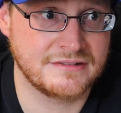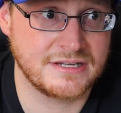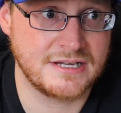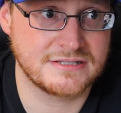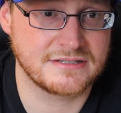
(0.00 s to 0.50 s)

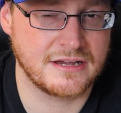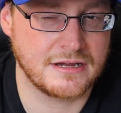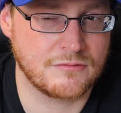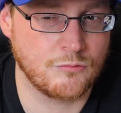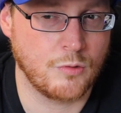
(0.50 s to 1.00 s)
That he's
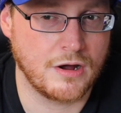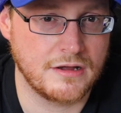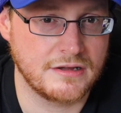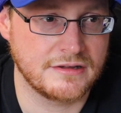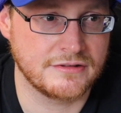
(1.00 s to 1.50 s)
like,
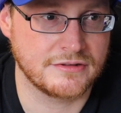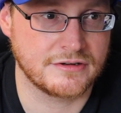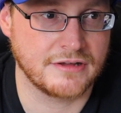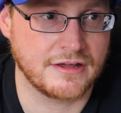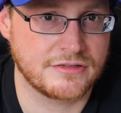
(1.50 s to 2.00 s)
what? Either
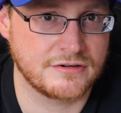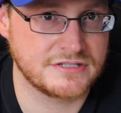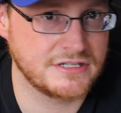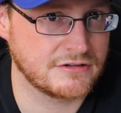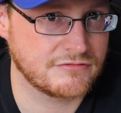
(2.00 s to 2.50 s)
they're like
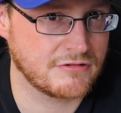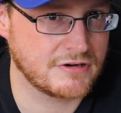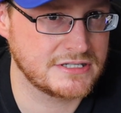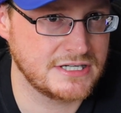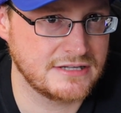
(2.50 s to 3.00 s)
13 or
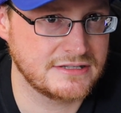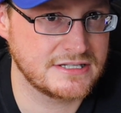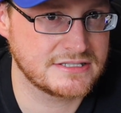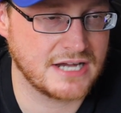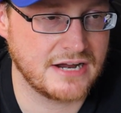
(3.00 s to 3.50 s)
14 in
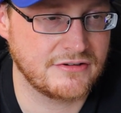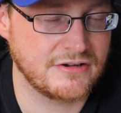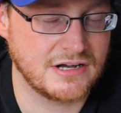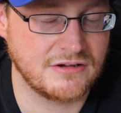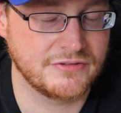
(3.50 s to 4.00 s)
this. I don't
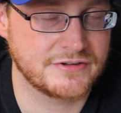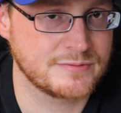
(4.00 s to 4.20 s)
know how old they're